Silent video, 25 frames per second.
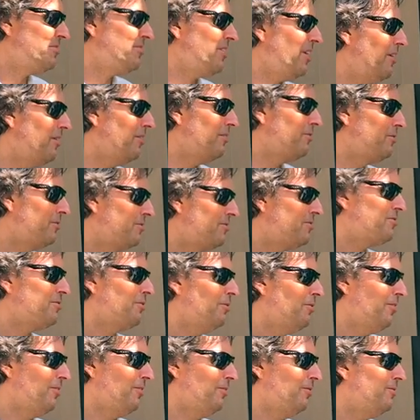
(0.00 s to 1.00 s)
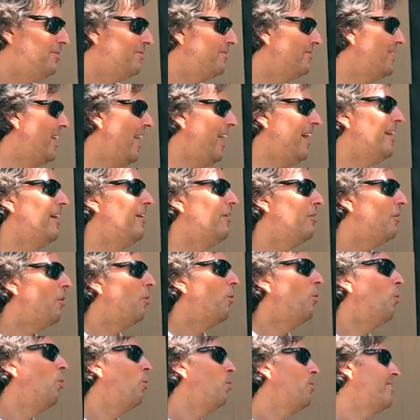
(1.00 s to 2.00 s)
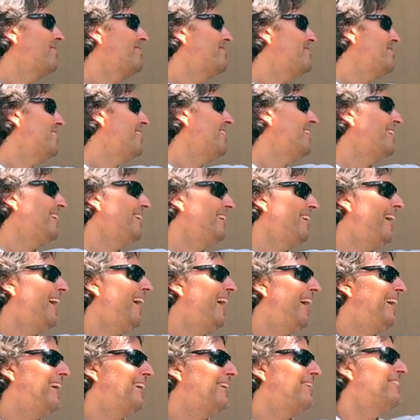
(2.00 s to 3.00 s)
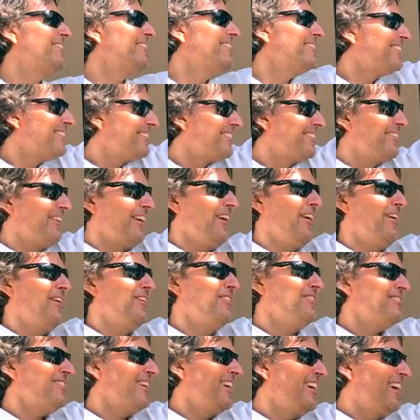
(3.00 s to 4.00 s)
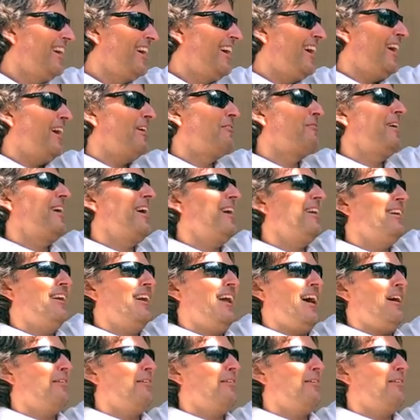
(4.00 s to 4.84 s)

so good soil that all the seed in the hay grows. And we ended